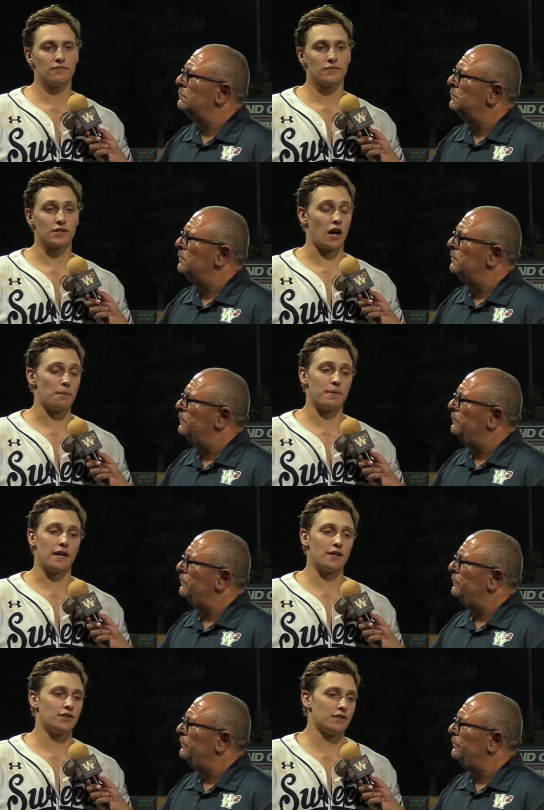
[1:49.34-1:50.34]
Speaker 1: saw a
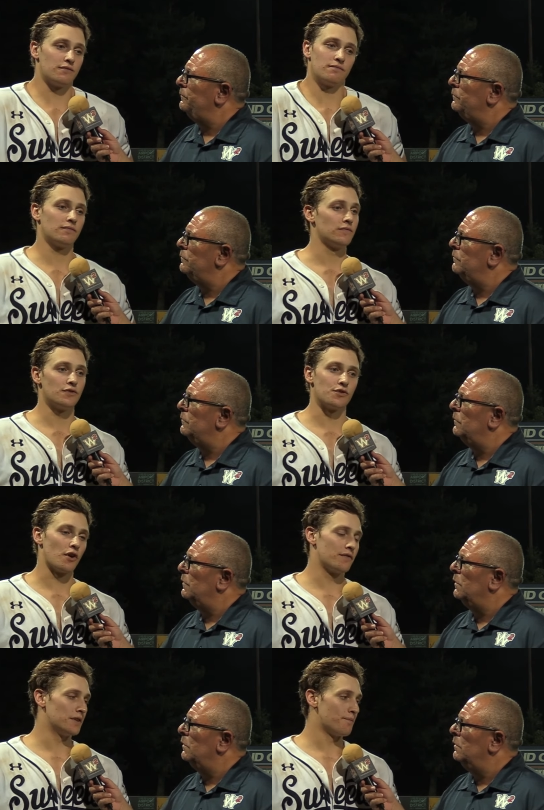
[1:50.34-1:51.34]
pitch, and, and
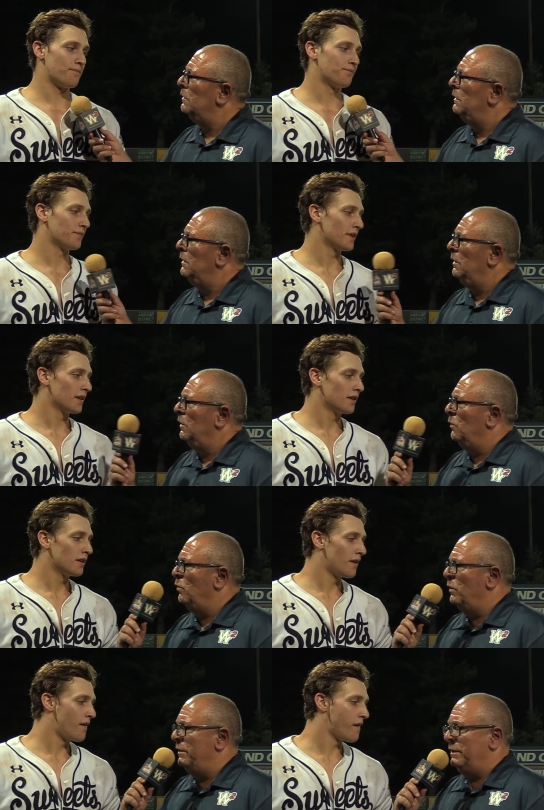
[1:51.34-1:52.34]
drove it.
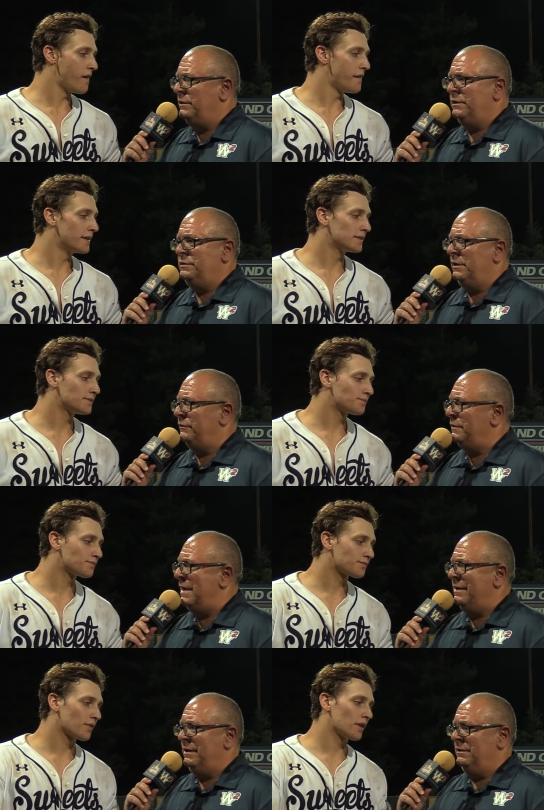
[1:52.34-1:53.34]
Speaker 2: Well, you did just
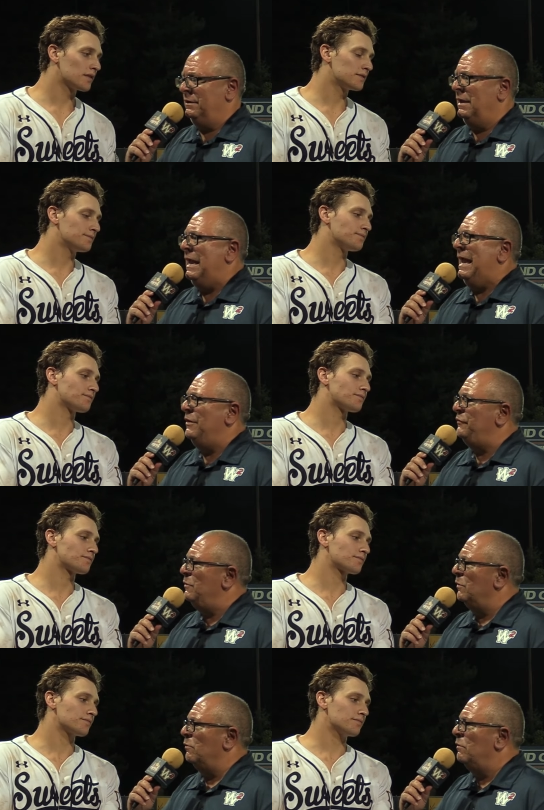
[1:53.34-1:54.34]
that, and as you
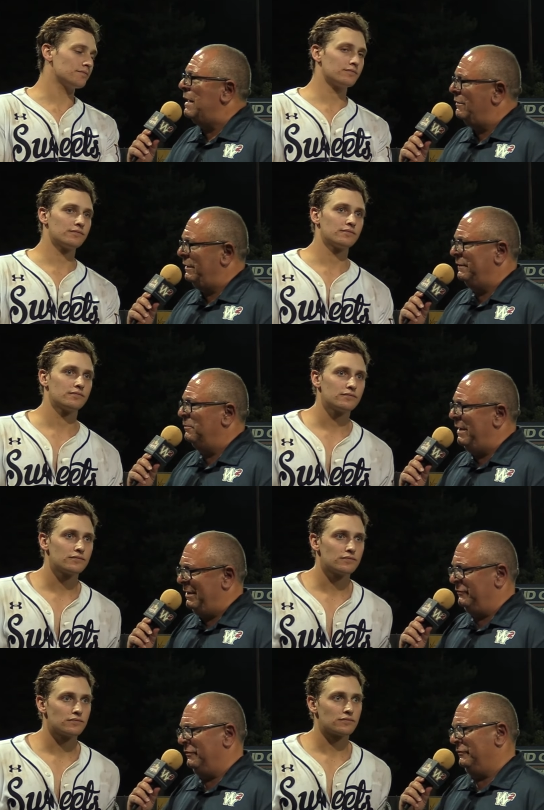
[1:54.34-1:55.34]
were rounding the
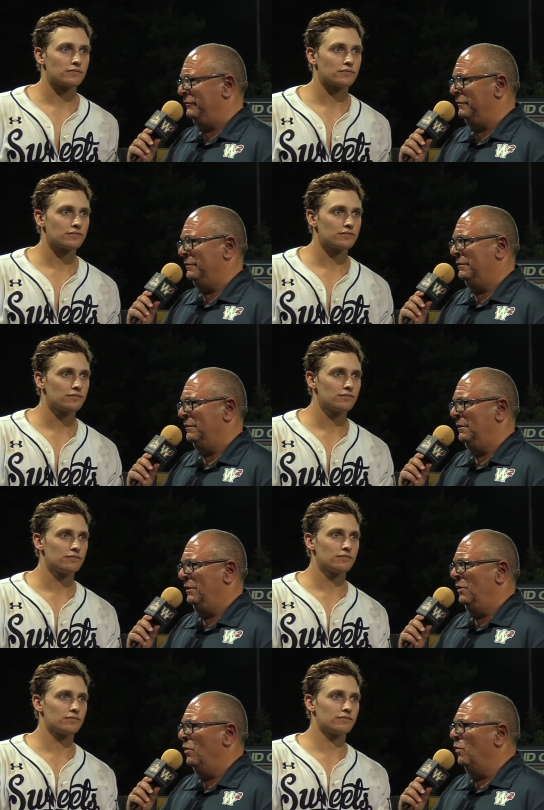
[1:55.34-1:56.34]
bases,
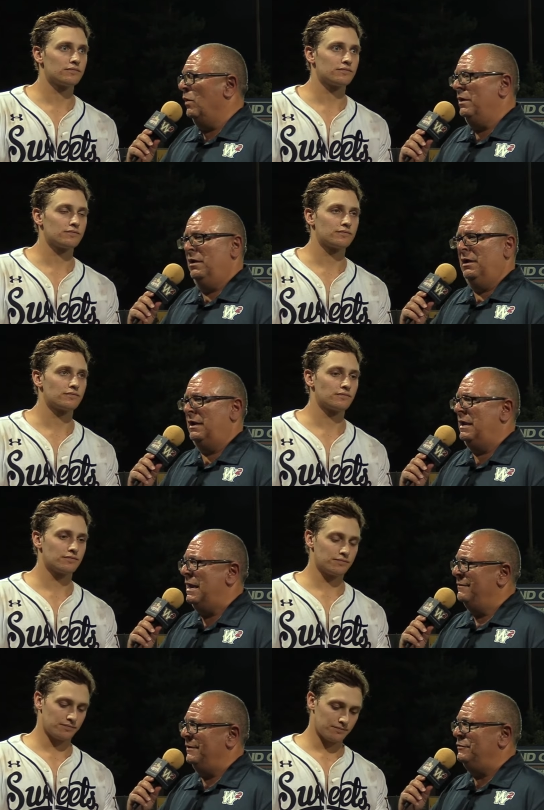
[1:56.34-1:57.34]
what
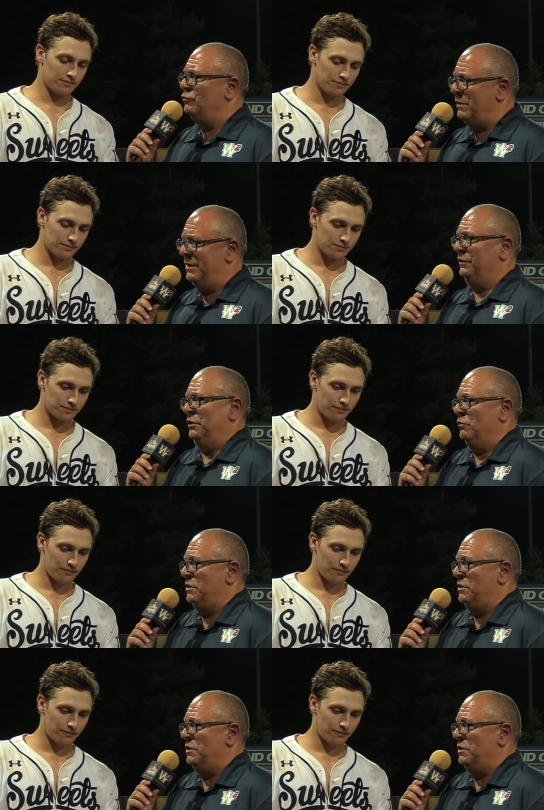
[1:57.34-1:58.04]
kind of adrenaline